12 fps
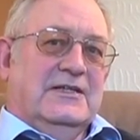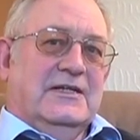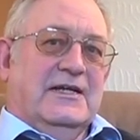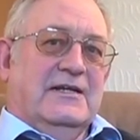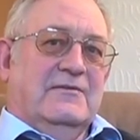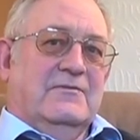
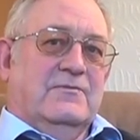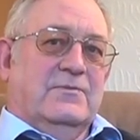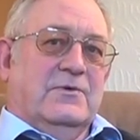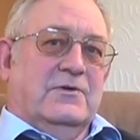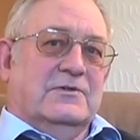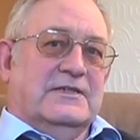in
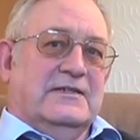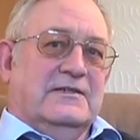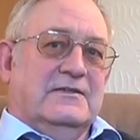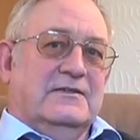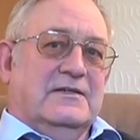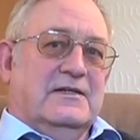
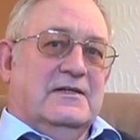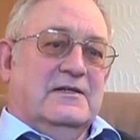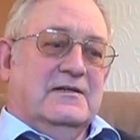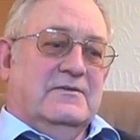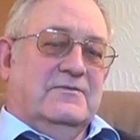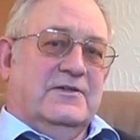bought-in
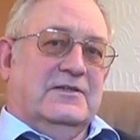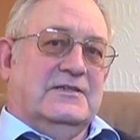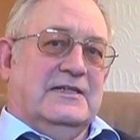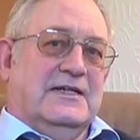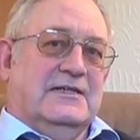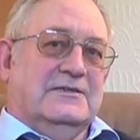
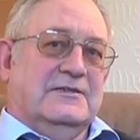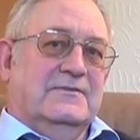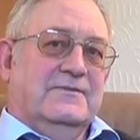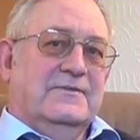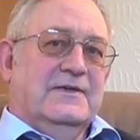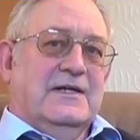fertiliser.
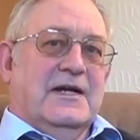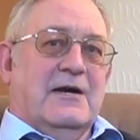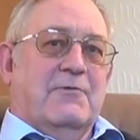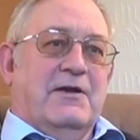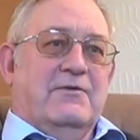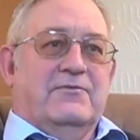I
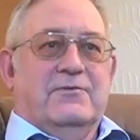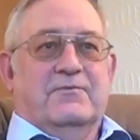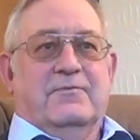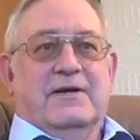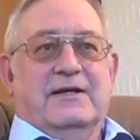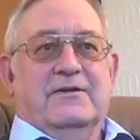went from
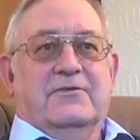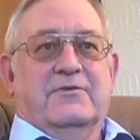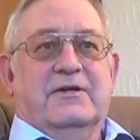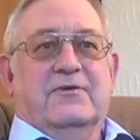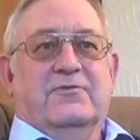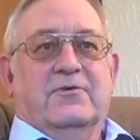buying
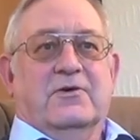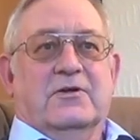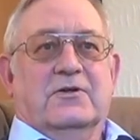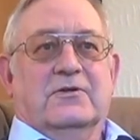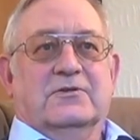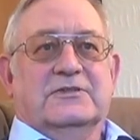3 or 4
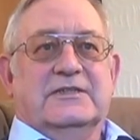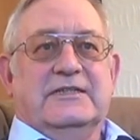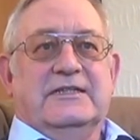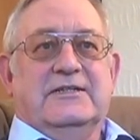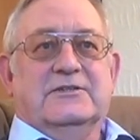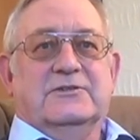loads a
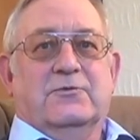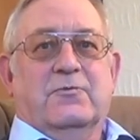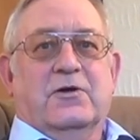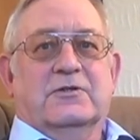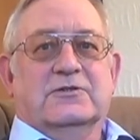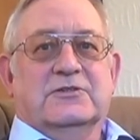year to
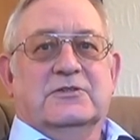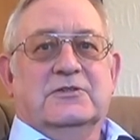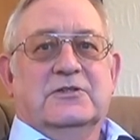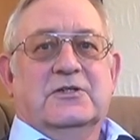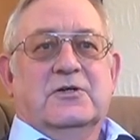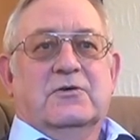1 to
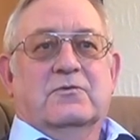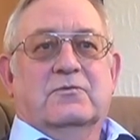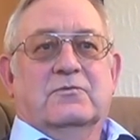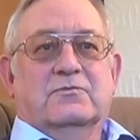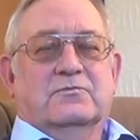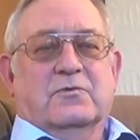
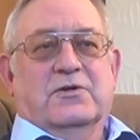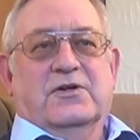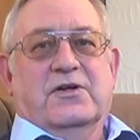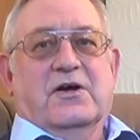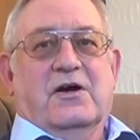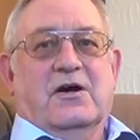
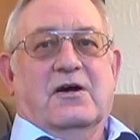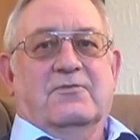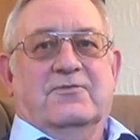1.5,